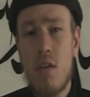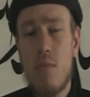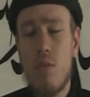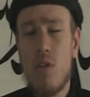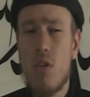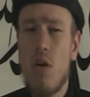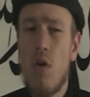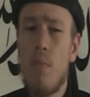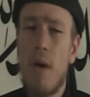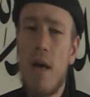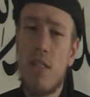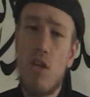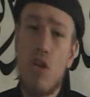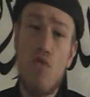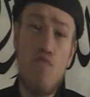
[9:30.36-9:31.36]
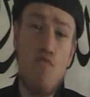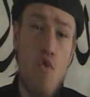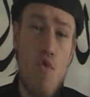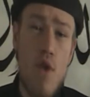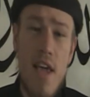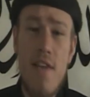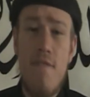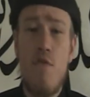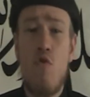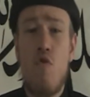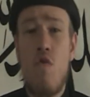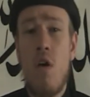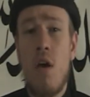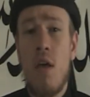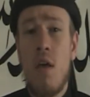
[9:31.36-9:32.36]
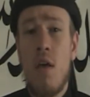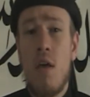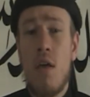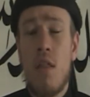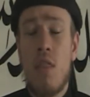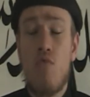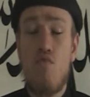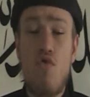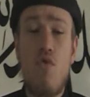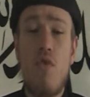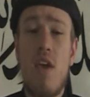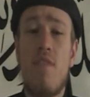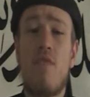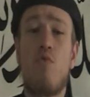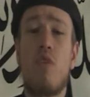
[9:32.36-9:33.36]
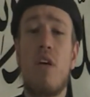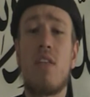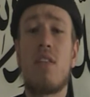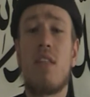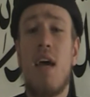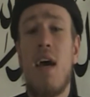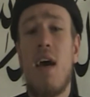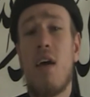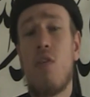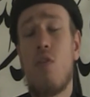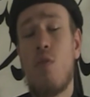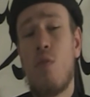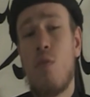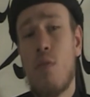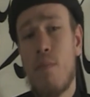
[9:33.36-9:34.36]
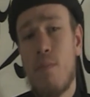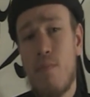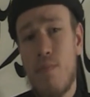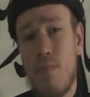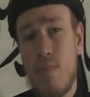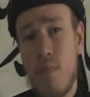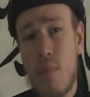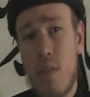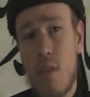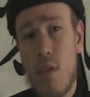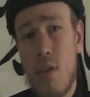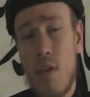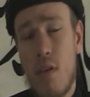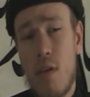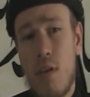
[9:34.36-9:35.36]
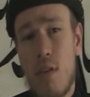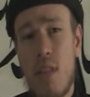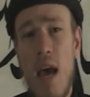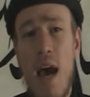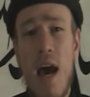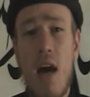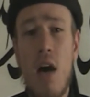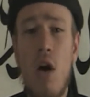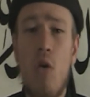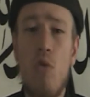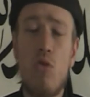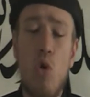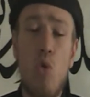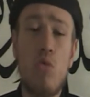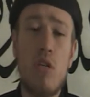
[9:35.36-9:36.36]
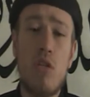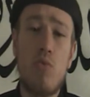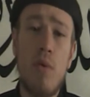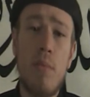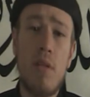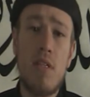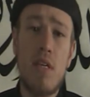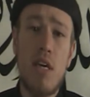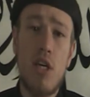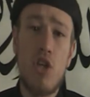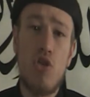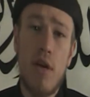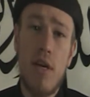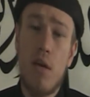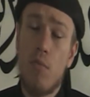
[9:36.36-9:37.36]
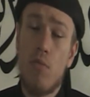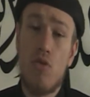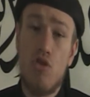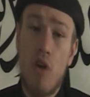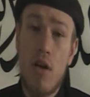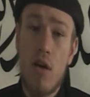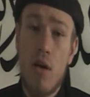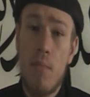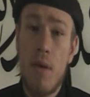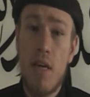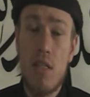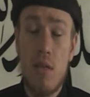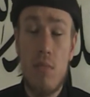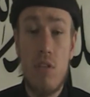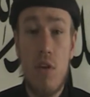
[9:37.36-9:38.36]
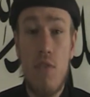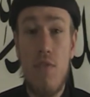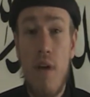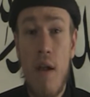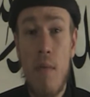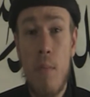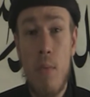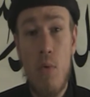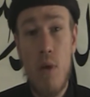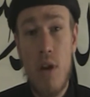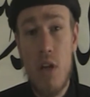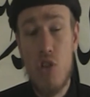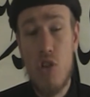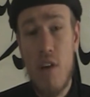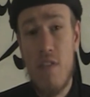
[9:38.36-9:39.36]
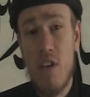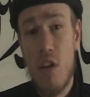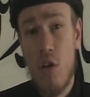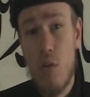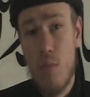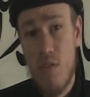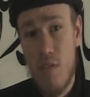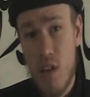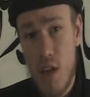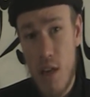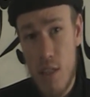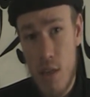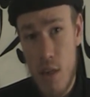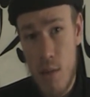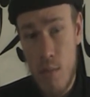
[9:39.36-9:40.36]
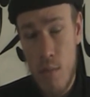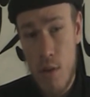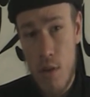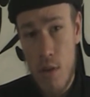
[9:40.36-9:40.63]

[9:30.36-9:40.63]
Let's go back to the root evil. The root evil is the alcohol. The alcohol causes women to get drunk and makes themselves vulnerable when they're travelling home over night time.